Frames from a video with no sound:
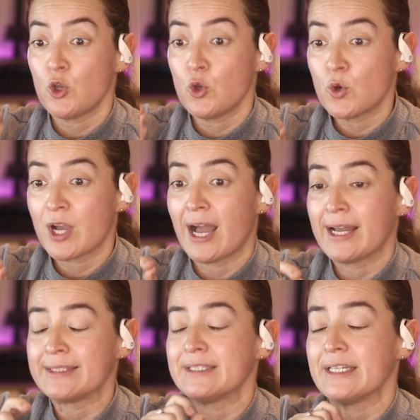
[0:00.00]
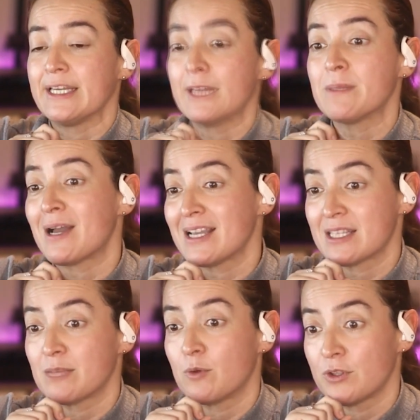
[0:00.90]
you can
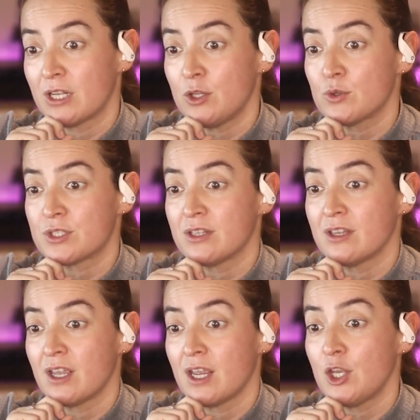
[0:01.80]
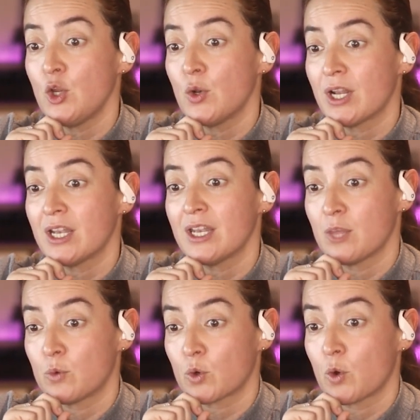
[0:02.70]
optimize the model using the Neural
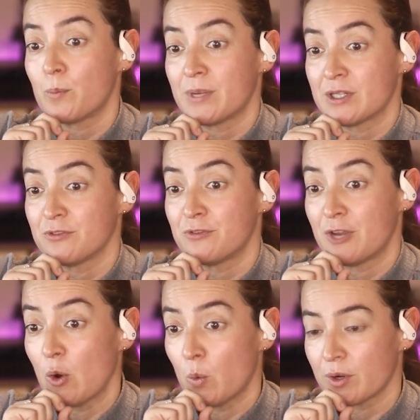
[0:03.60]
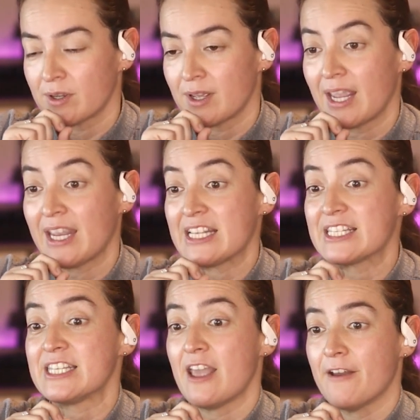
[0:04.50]
Network Compression Framework,
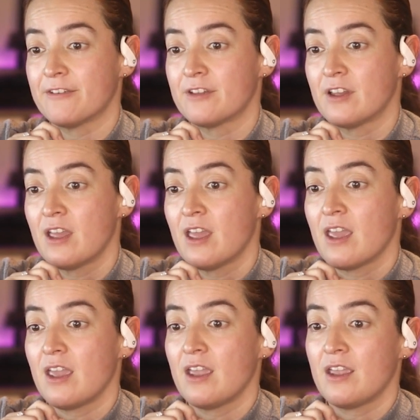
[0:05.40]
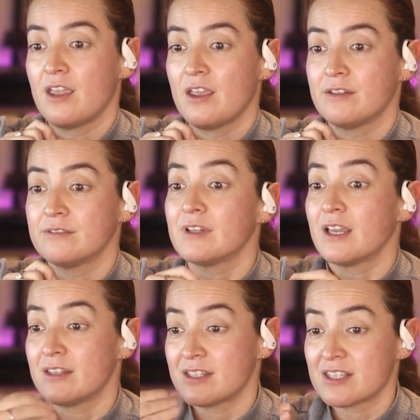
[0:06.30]
NNCF. And
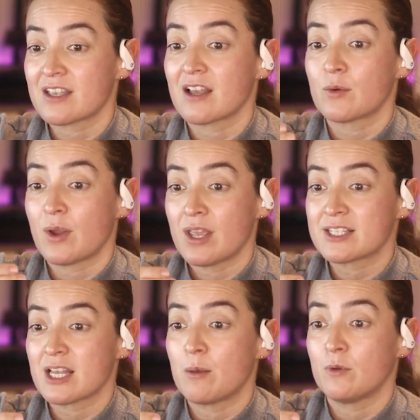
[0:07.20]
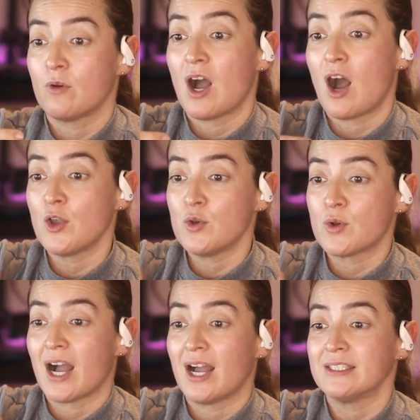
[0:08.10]
this is a great example of how
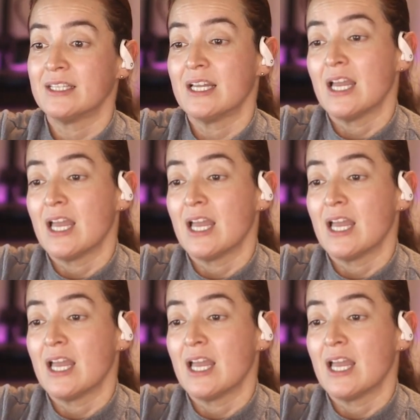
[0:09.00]
you can